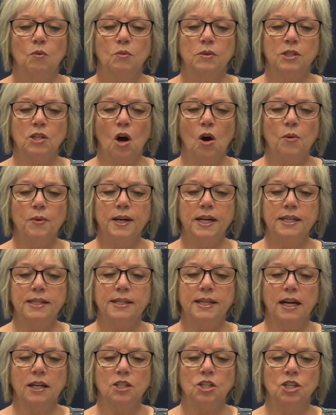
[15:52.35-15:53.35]
was already
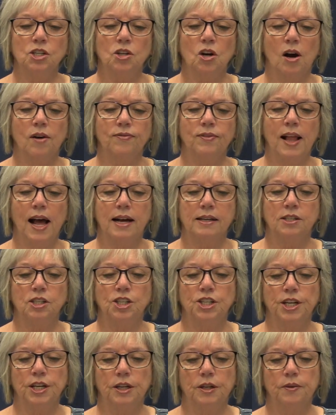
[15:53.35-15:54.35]
sectioned off
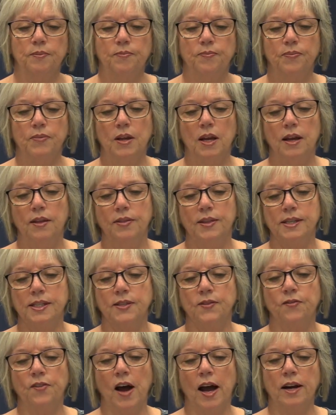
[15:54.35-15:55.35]
last year.
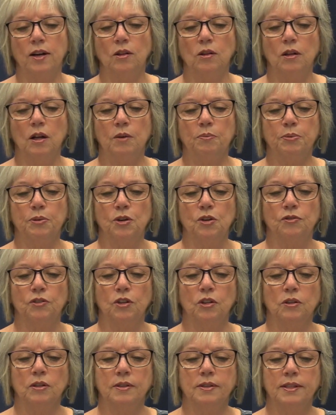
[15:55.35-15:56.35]
This final
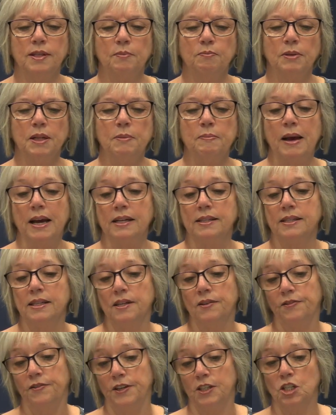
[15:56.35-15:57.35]
approval simply makes
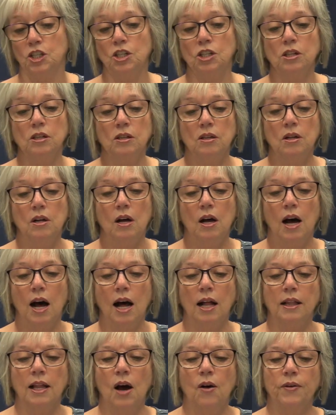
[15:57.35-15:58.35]
it official,
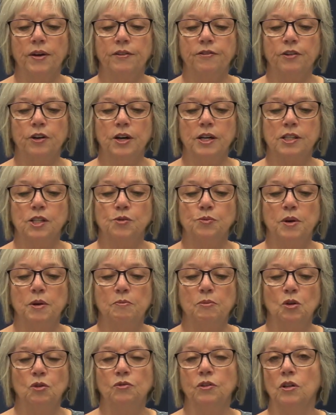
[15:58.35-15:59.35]
allowing for its
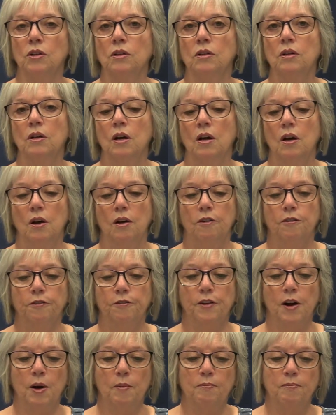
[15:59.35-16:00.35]
removal
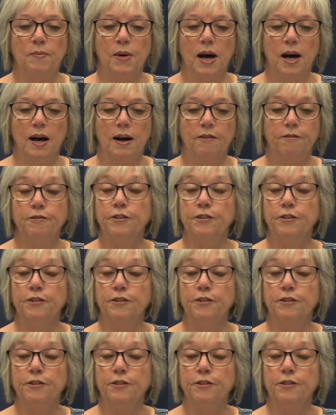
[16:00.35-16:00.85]
from uh,